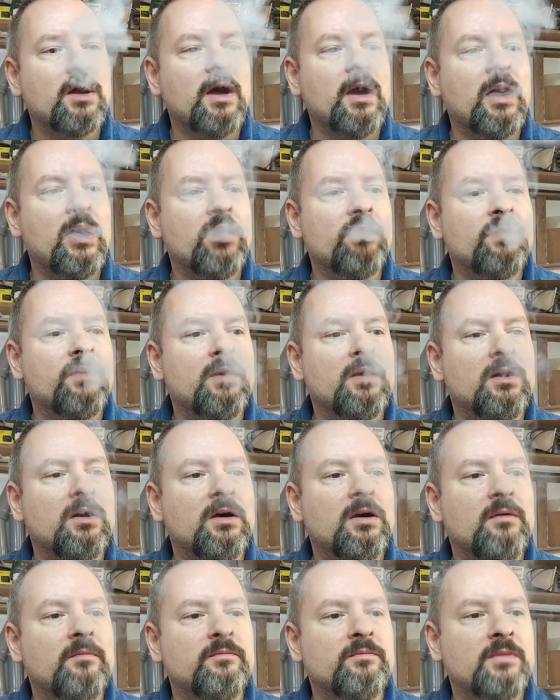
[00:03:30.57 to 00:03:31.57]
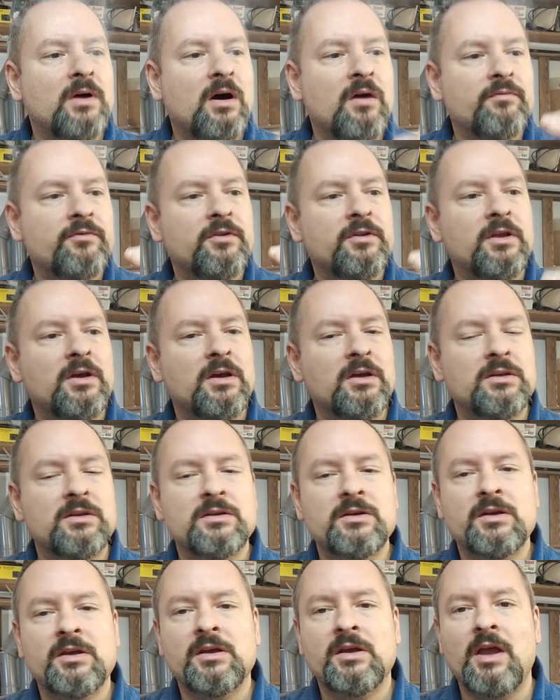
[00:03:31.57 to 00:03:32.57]
And after
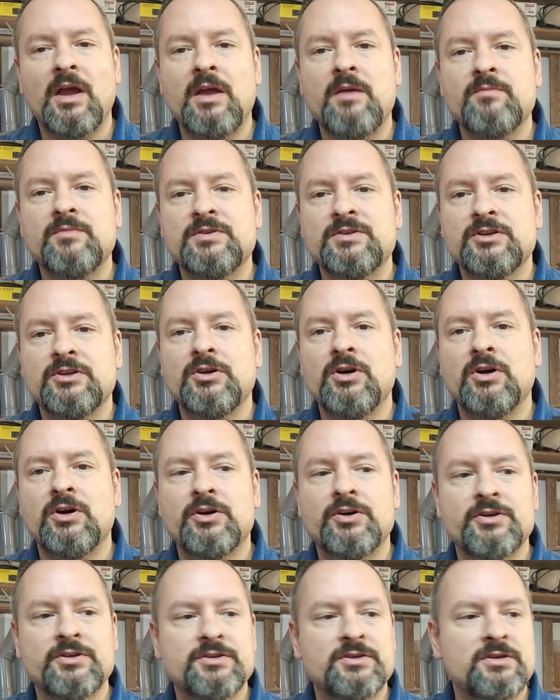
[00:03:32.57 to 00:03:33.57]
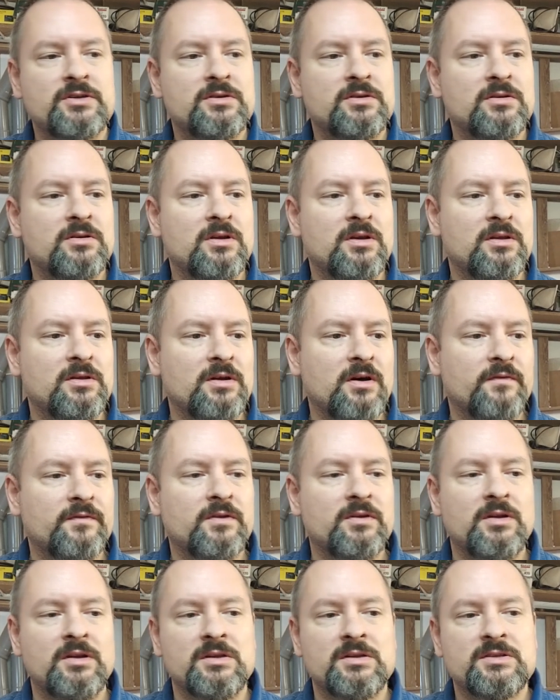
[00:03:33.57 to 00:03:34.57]
that came cigars, and
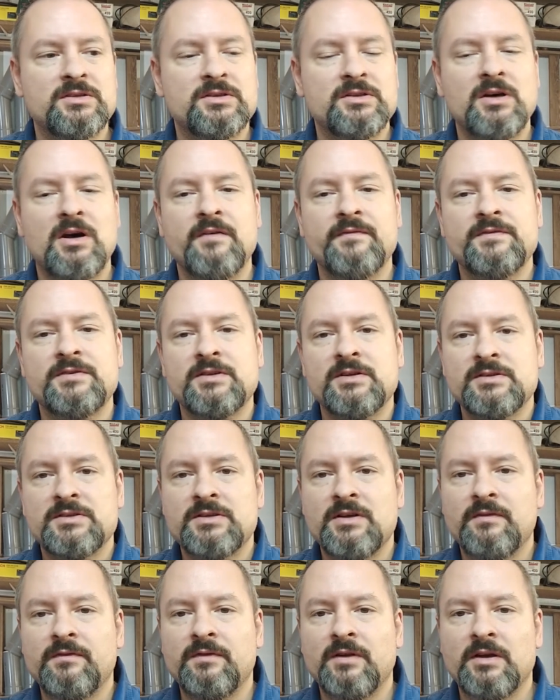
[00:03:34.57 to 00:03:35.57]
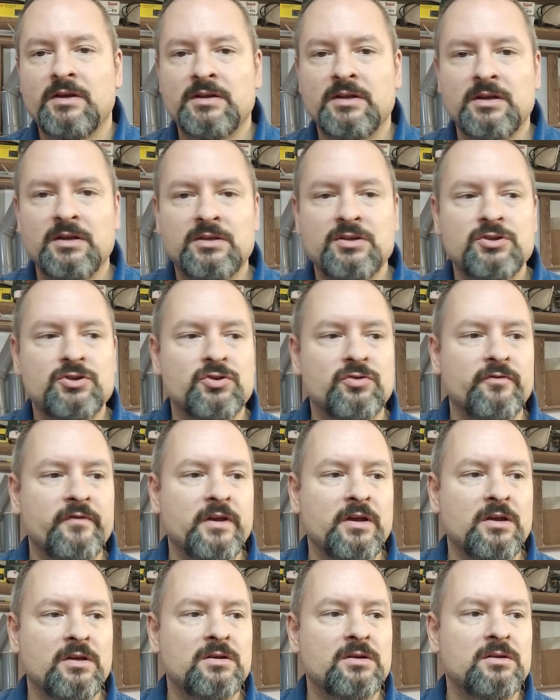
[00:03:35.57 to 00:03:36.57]
after that snuffs and stuff like that,
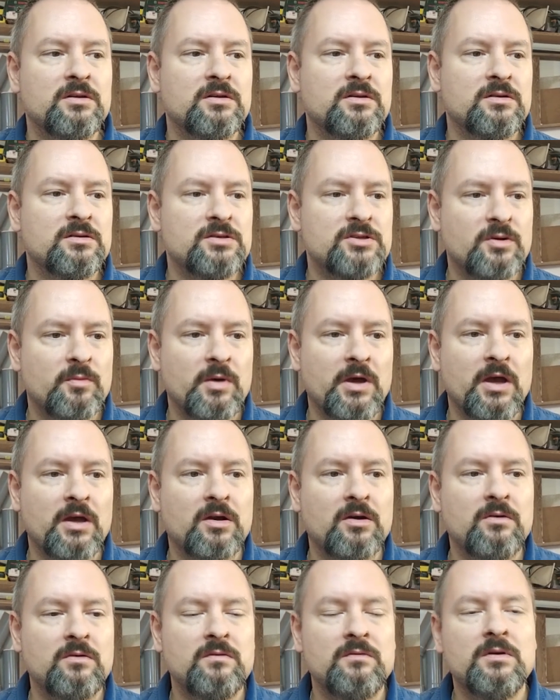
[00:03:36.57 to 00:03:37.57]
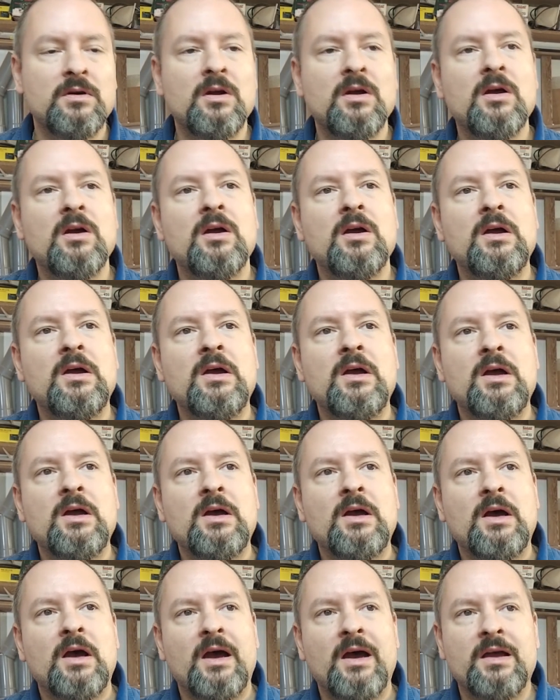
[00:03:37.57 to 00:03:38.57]
chewing tobacco.
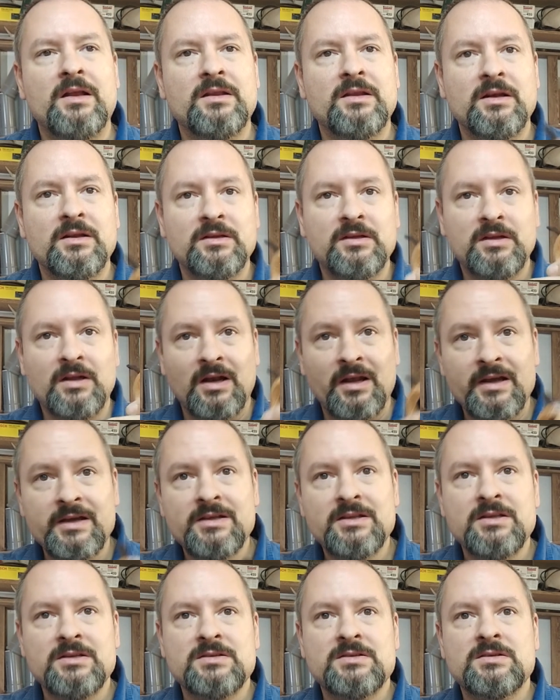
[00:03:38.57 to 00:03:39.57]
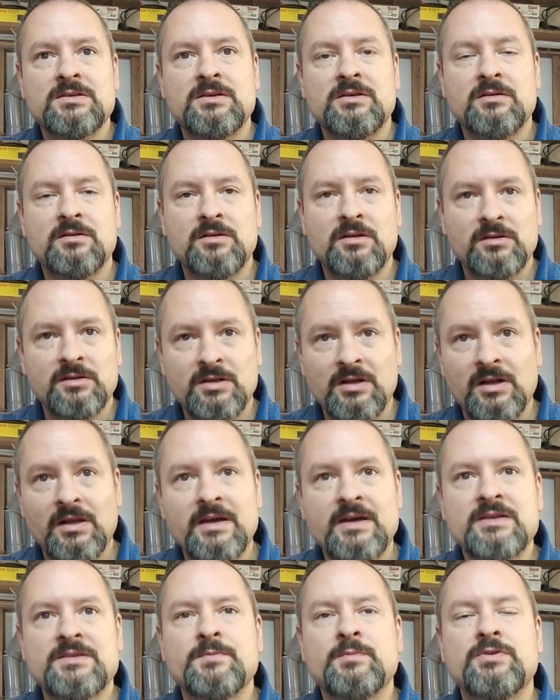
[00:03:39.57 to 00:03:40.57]
And at the latest, the
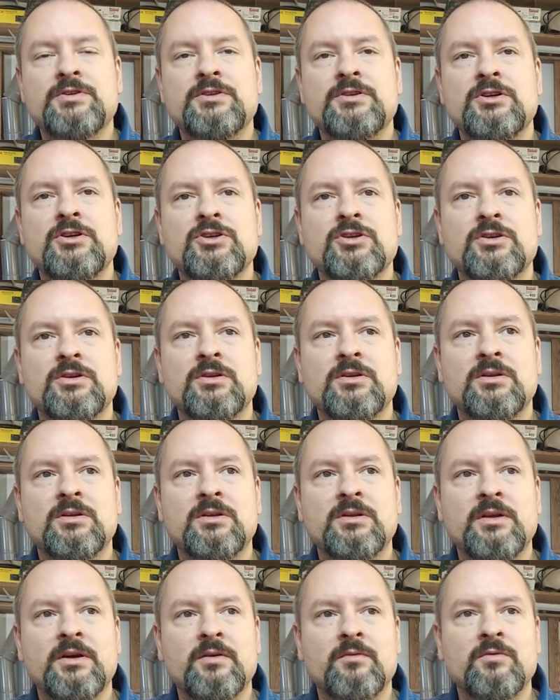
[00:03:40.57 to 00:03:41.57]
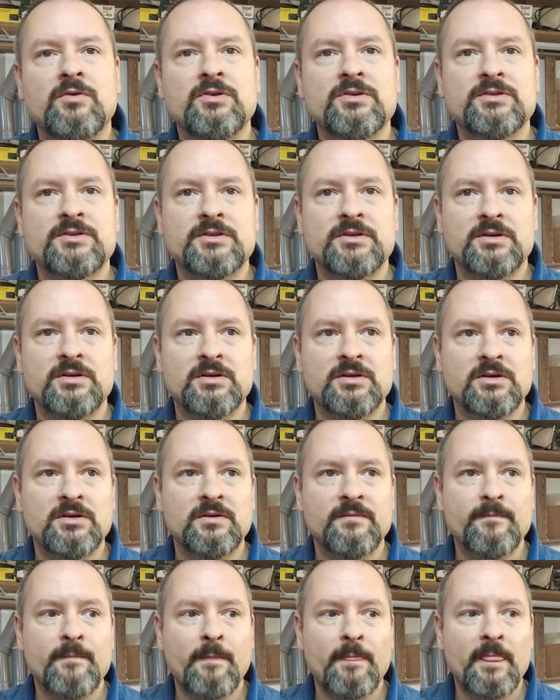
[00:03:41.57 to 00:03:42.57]
last position, there was
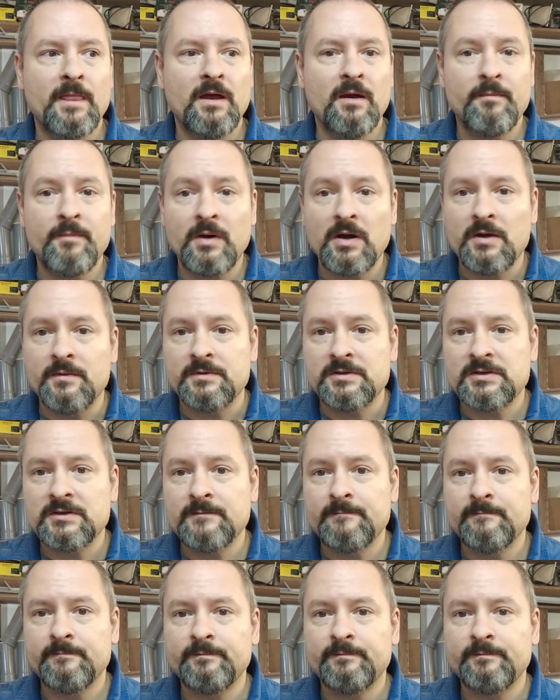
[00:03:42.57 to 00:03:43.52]
a pipes.